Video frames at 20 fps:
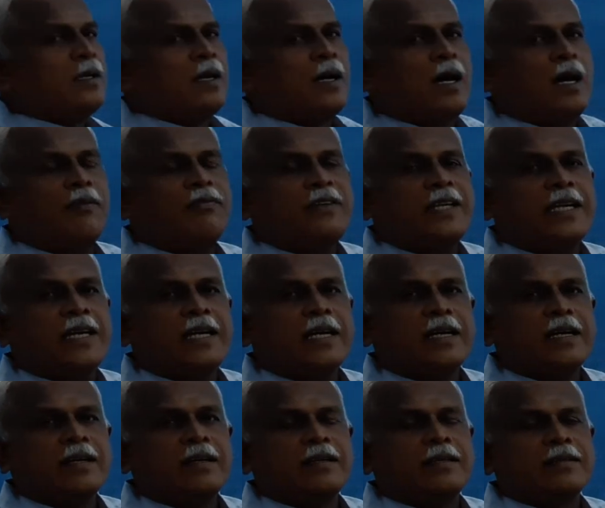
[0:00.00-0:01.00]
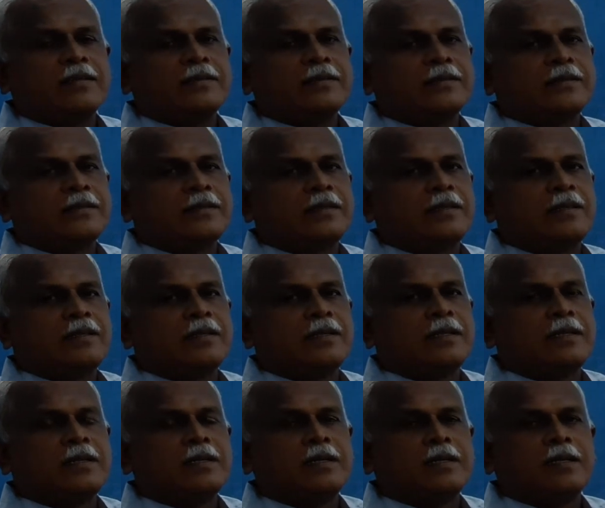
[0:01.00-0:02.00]
of the
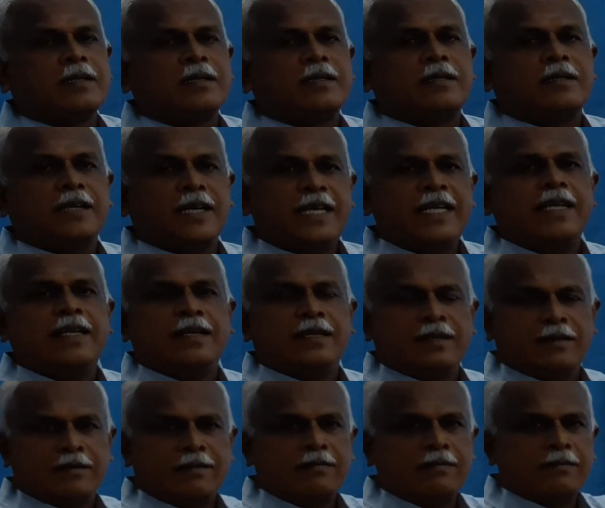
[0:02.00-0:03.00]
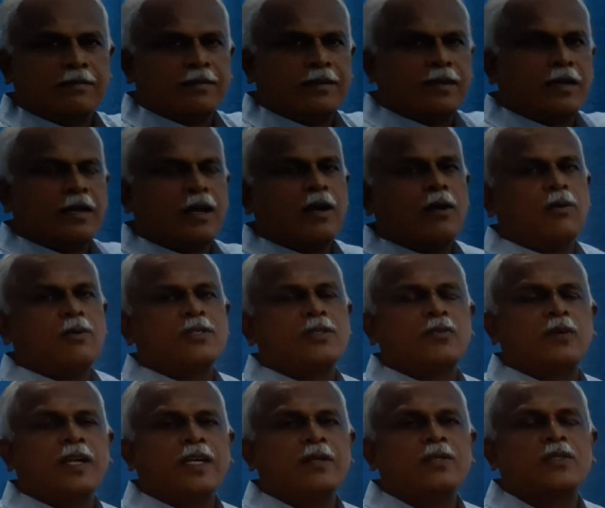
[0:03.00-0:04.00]
3 accounts
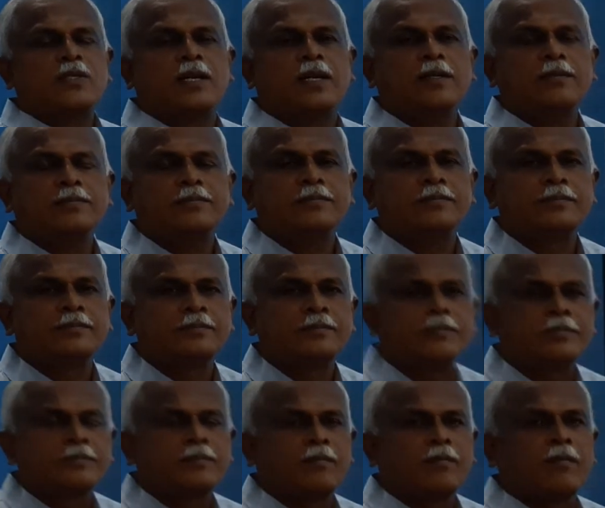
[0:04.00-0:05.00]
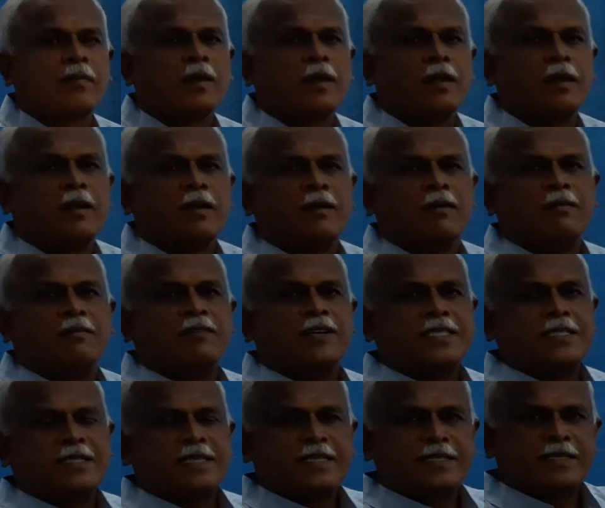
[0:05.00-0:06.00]
what you saw,
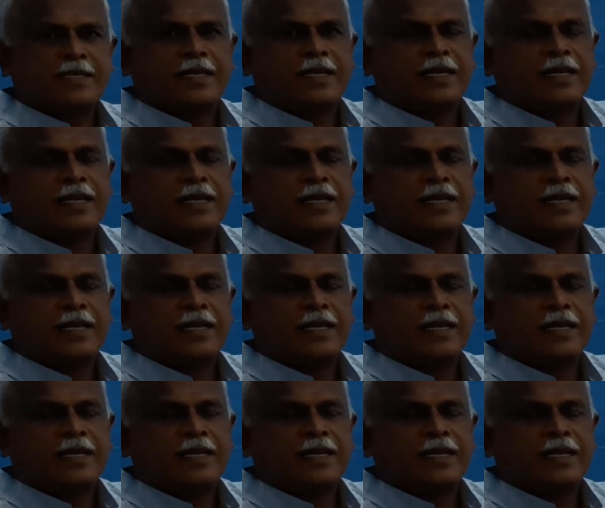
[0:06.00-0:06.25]
first is